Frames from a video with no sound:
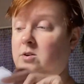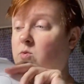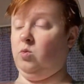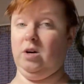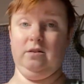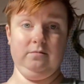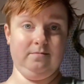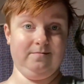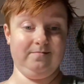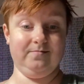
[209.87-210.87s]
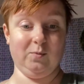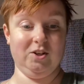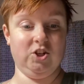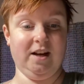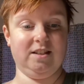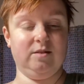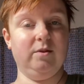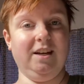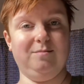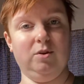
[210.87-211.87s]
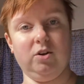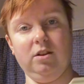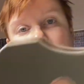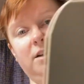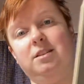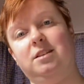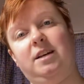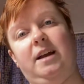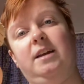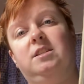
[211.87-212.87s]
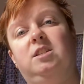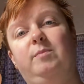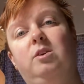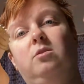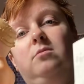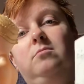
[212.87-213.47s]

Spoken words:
one, which has some nice blurry lines because I smeared